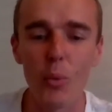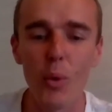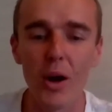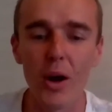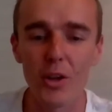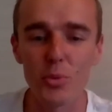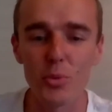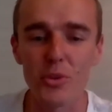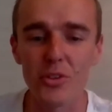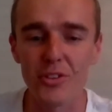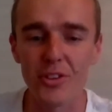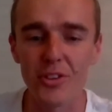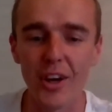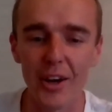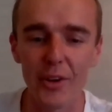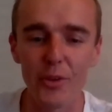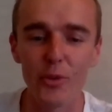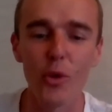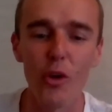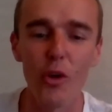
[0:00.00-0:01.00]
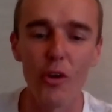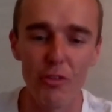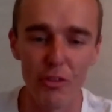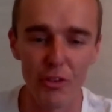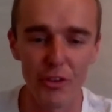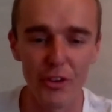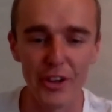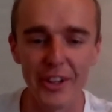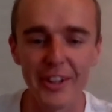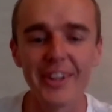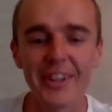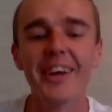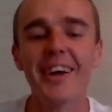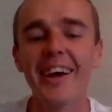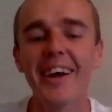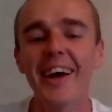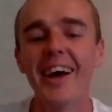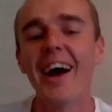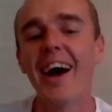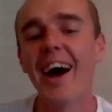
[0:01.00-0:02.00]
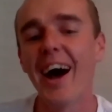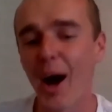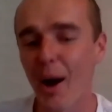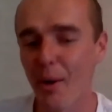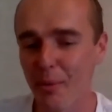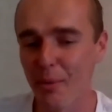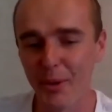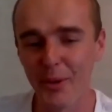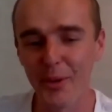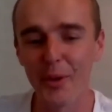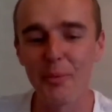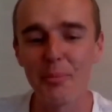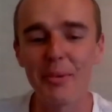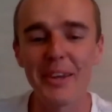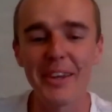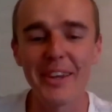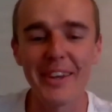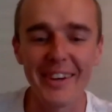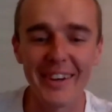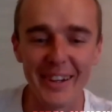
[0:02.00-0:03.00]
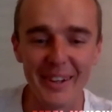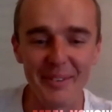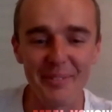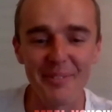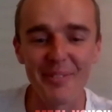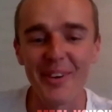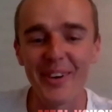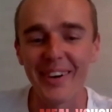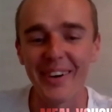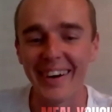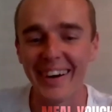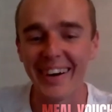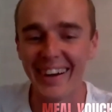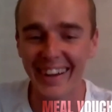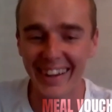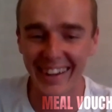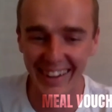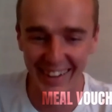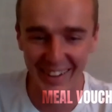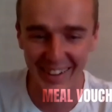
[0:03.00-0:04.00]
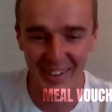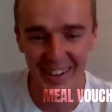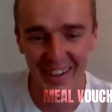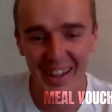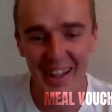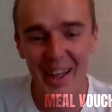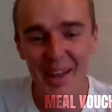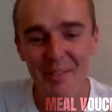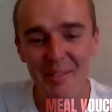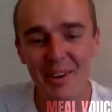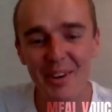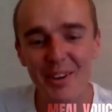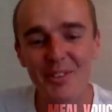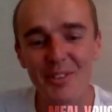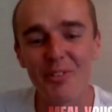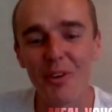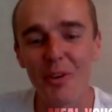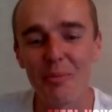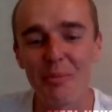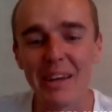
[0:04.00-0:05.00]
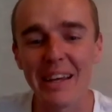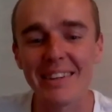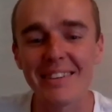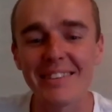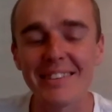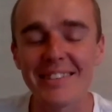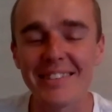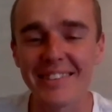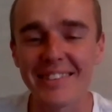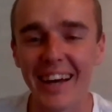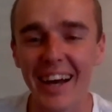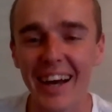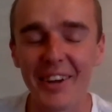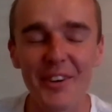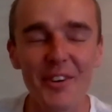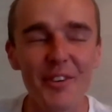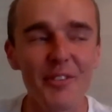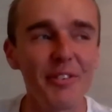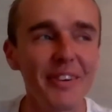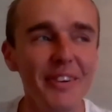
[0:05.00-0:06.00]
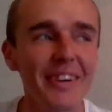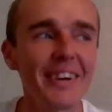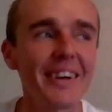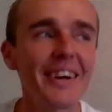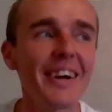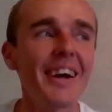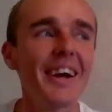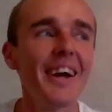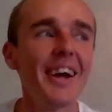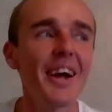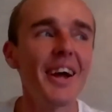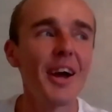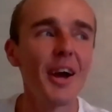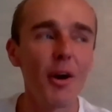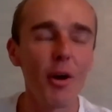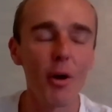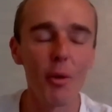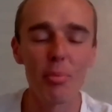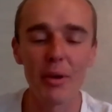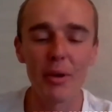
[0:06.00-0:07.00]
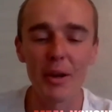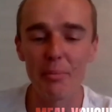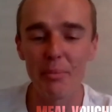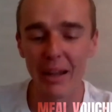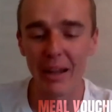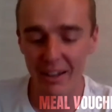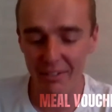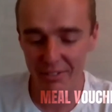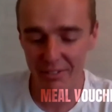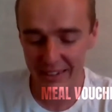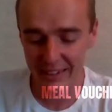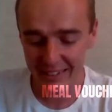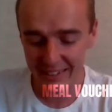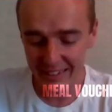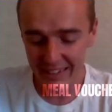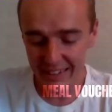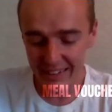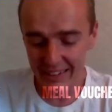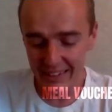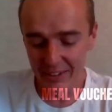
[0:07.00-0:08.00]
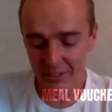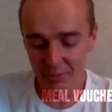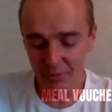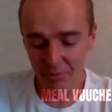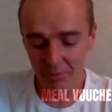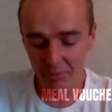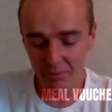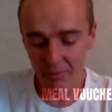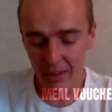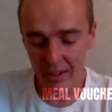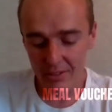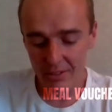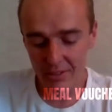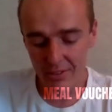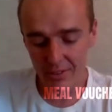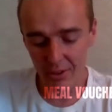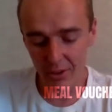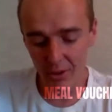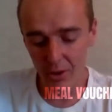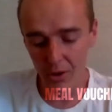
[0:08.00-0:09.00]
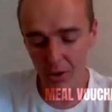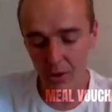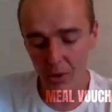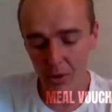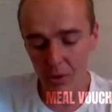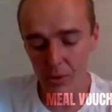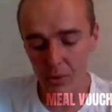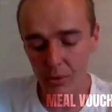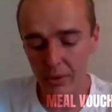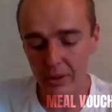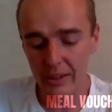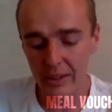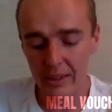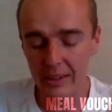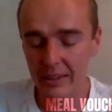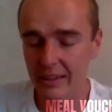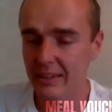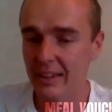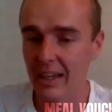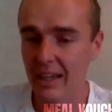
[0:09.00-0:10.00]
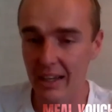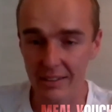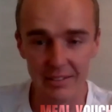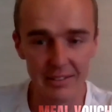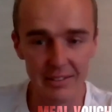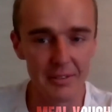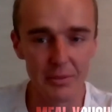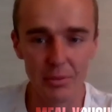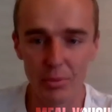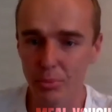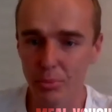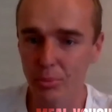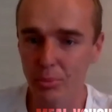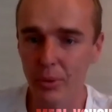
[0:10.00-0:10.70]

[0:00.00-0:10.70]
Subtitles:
once we start to offer it, I will not be here anymore. Because for me, it's a sign of corporate benefit. So yes,